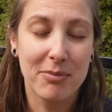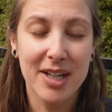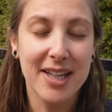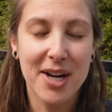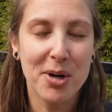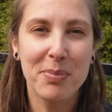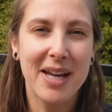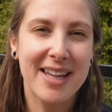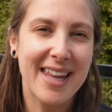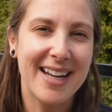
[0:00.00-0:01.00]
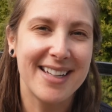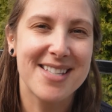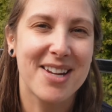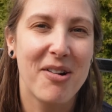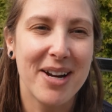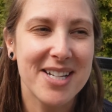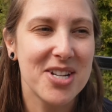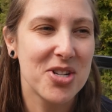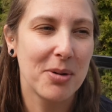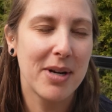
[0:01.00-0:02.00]
really hoping that it's going
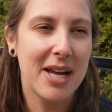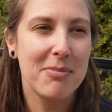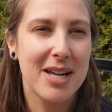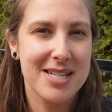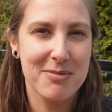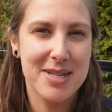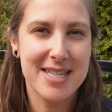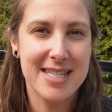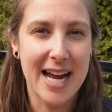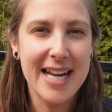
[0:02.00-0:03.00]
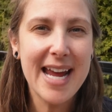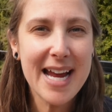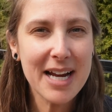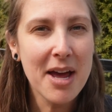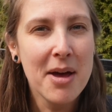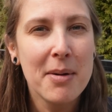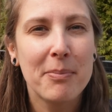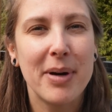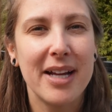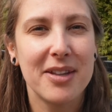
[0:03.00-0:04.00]
to germinate because it was stunning,
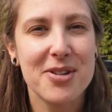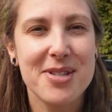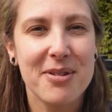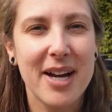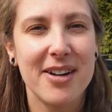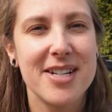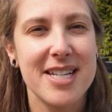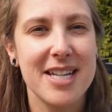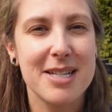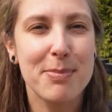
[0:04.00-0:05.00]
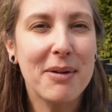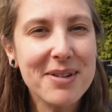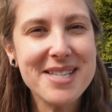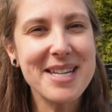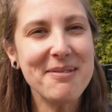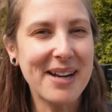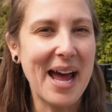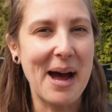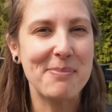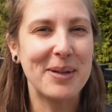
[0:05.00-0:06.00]
but there's no guarantees, but we'll see what
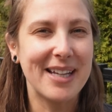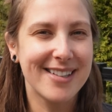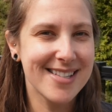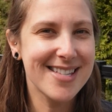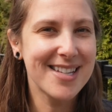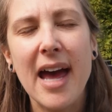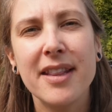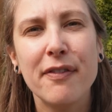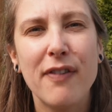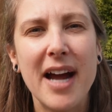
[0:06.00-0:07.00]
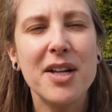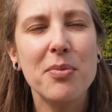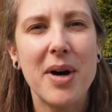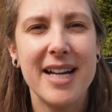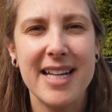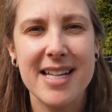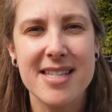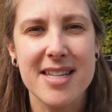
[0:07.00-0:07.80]
happens. And the final one is